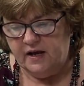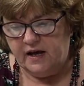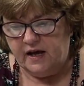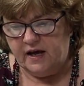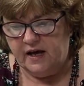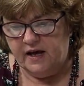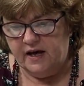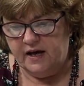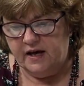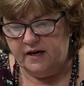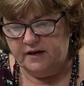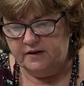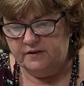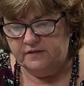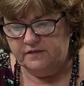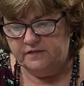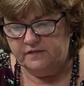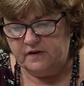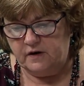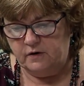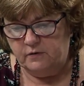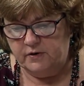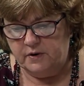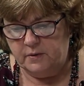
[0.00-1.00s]
And
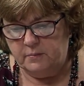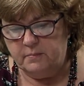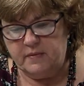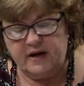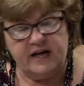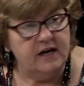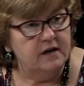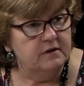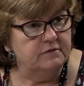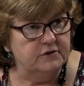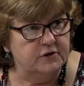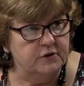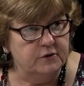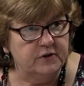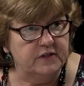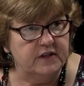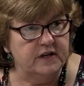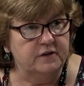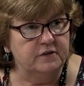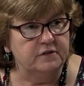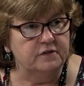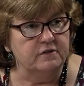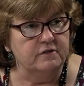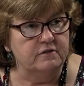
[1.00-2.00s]
so in May of
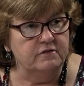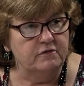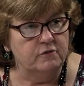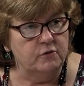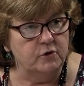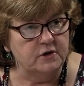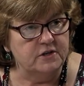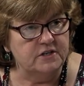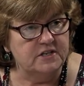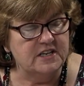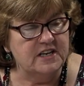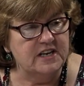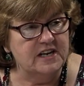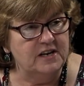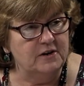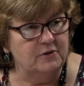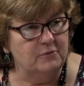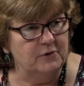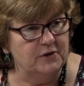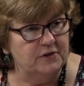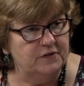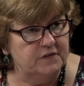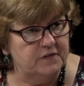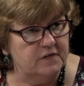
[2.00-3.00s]

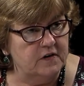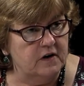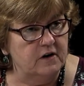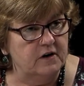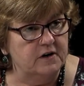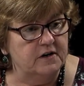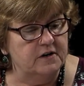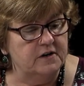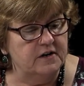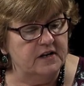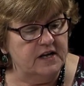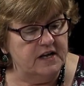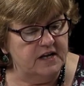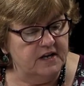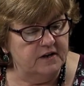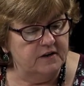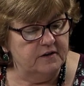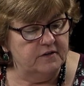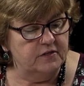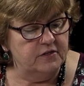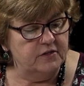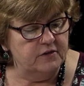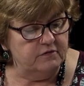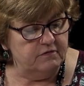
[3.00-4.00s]
2014, we started
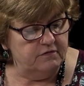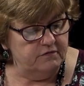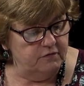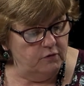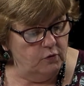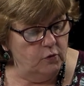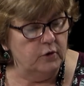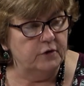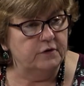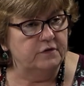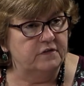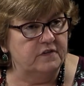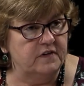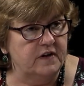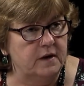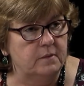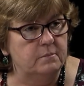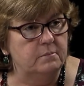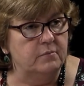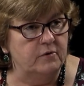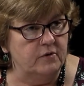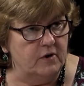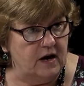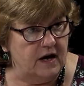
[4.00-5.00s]
in the four
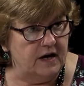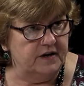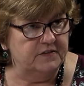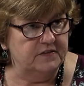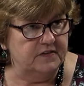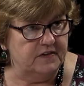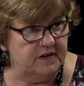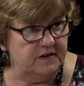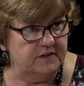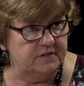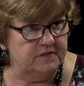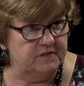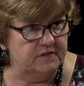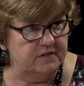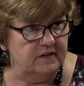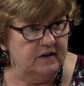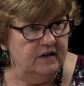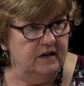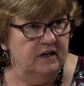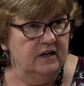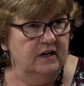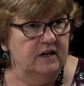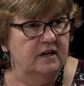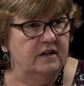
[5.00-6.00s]
step process
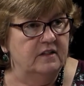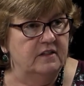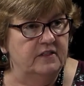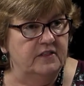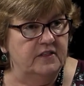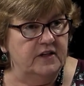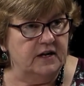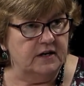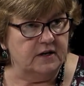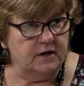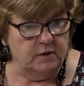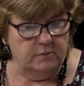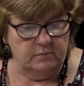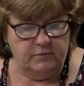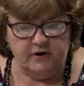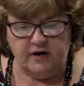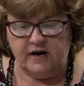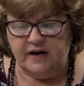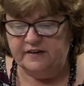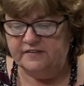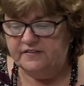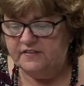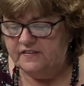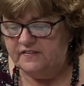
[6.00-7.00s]
that
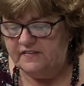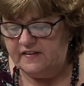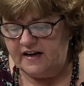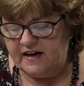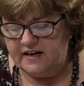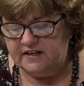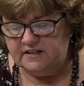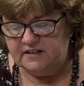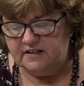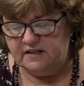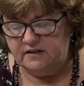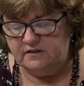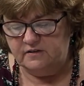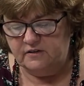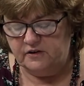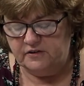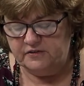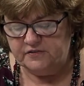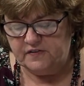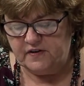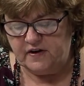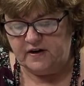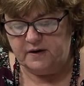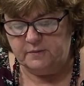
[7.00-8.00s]
comprises Act on
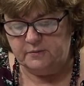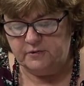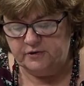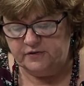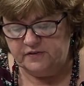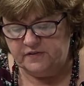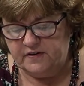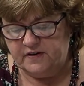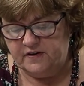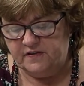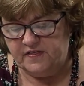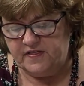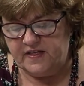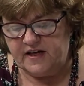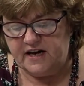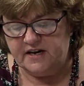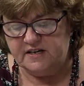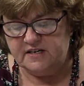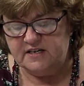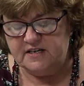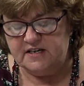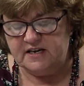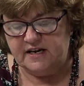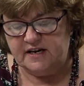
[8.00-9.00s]
Alzheimer's. And at
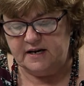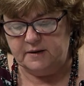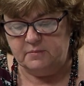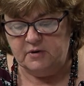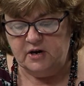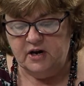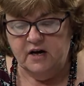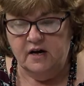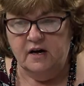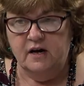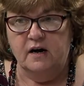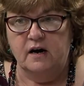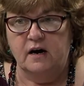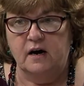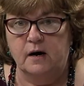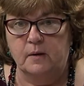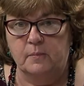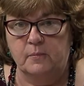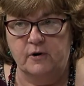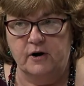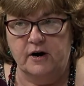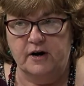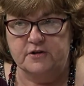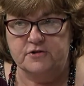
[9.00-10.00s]
that time, our
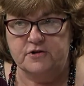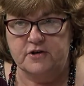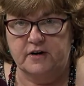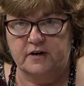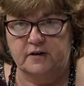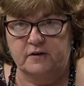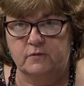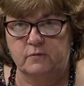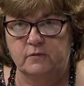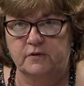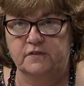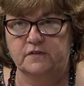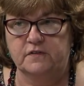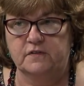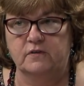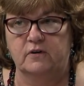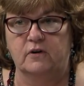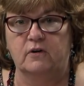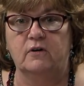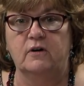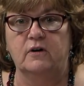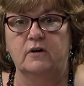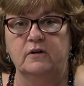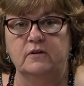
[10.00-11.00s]
project was
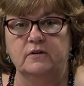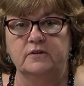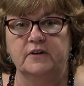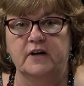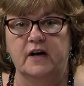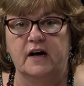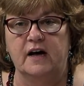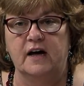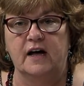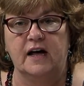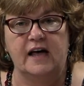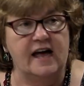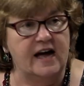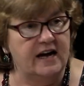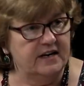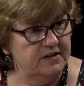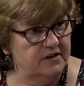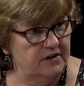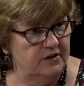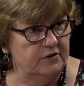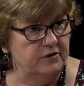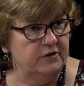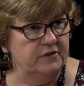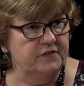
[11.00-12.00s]
called uh, Act
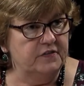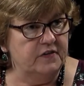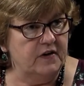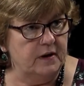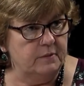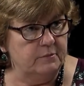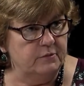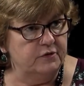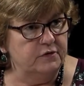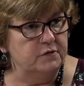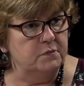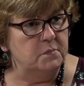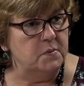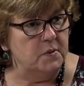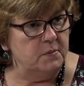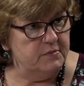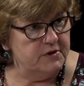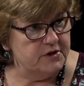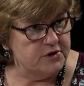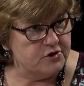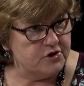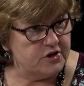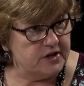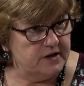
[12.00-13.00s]
on Alzheimer's
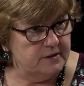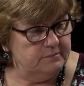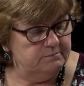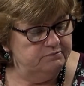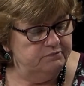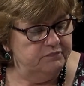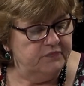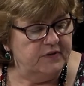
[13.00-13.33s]
Bemidji.